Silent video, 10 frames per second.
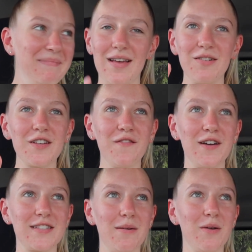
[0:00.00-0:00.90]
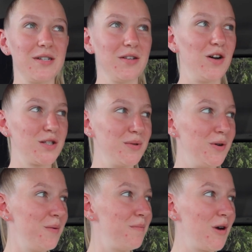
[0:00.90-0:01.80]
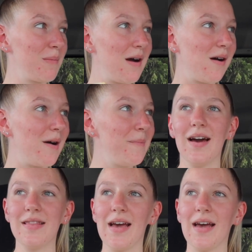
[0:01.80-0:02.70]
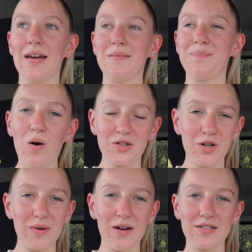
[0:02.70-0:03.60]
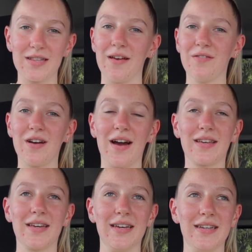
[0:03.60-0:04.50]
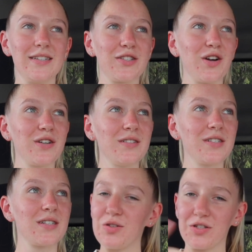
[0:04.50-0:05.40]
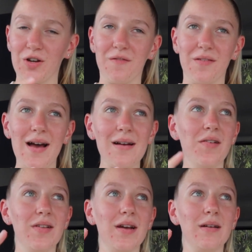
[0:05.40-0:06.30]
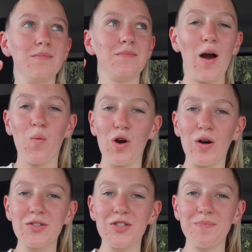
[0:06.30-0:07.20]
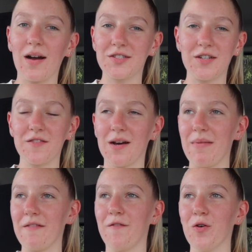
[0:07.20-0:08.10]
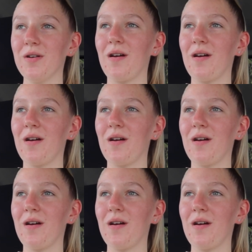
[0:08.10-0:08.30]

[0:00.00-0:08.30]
That was the first time I went to the hospital, broke my arm. And then also when I was 11 I had kidney stones, so I had to go for that. And then at Worlds I stuffed up my foot.